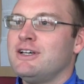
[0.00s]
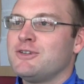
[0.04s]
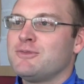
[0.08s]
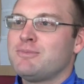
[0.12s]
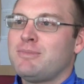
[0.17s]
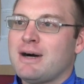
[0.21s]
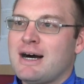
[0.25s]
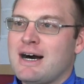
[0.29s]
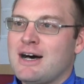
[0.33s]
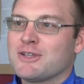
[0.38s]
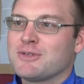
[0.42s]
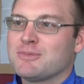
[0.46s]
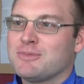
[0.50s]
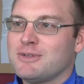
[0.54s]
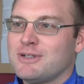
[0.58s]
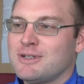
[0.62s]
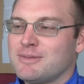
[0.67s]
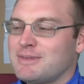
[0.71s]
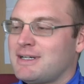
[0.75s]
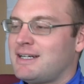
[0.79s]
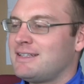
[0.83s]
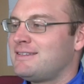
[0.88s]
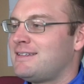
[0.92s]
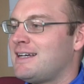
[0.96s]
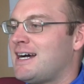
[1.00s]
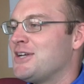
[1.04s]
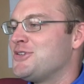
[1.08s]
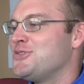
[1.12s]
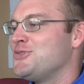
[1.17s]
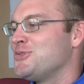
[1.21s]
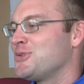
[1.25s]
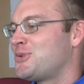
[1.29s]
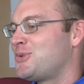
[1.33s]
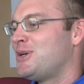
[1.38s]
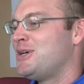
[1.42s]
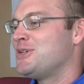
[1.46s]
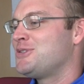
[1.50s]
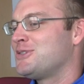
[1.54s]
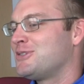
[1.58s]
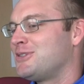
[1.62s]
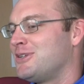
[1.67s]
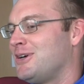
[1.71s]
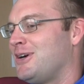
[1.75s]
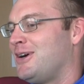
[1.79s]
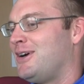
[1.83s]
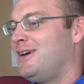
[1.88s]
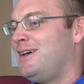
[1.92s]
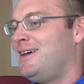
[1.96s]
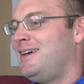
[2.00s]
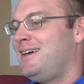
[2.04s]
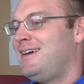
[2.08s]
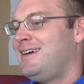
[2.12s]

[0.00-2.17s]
as possible. I'm not dodging your question at all.